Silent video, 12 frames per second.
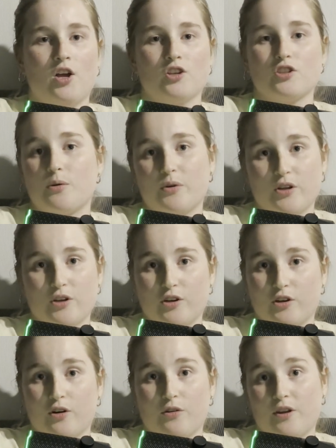So I want you to
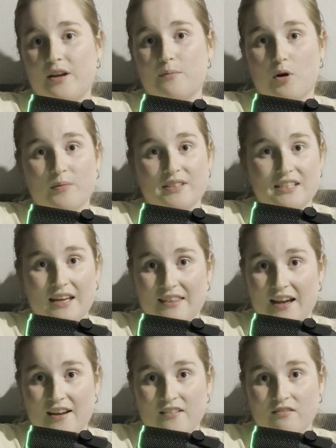know that in moments like
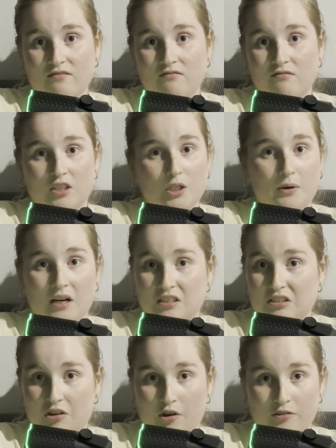that, you
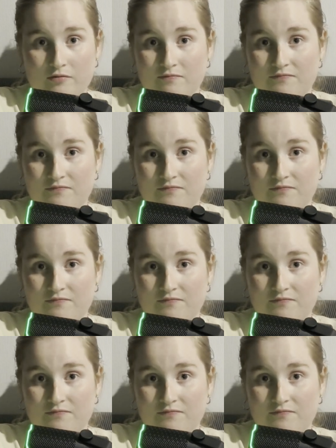aren't alone.